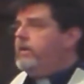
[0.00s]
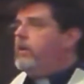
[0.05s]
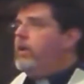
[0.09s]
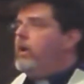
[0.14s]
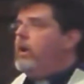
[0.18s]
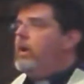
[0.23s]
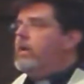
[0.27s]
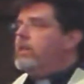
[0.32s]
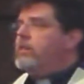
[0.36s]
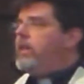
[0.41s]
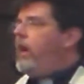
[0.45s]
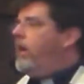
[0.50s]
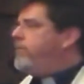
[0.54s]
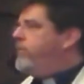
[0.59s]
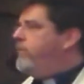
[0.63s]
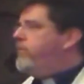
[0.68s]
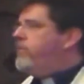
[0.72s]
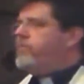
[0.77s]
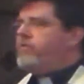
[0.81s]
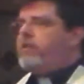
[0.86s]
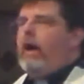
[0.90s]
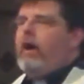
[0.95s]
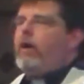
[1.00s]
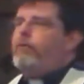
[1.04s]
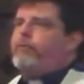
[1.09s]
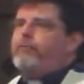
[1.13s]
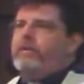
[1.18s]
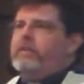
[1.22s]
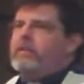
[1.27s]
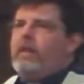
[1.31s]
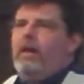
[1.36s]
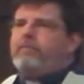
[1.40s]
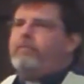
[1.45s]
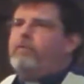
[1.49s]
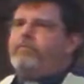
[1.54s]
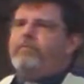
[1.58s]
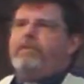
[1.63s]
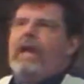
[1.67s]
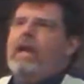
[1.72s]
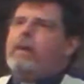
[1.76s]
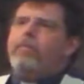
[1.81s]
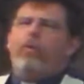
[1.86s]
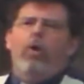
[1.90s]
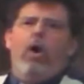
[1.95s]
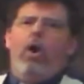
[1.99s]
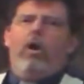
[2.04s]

and love of self and love of neighbor,